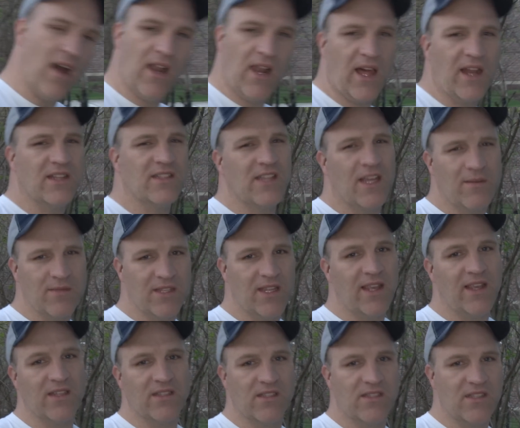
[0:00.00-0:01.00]
a lot of times they
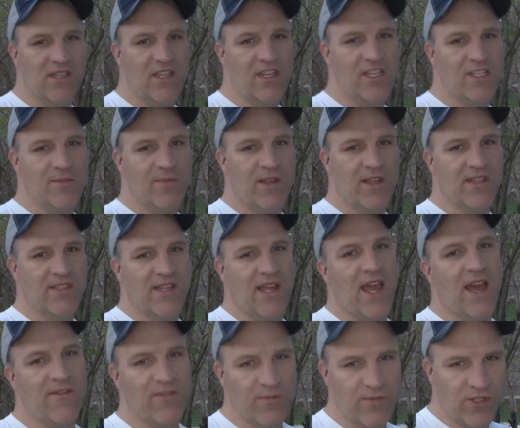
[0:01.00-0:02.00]
get seized because they
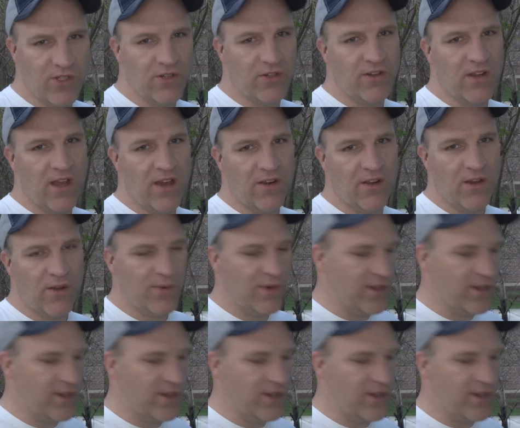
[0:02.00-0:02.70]
haven't turned on all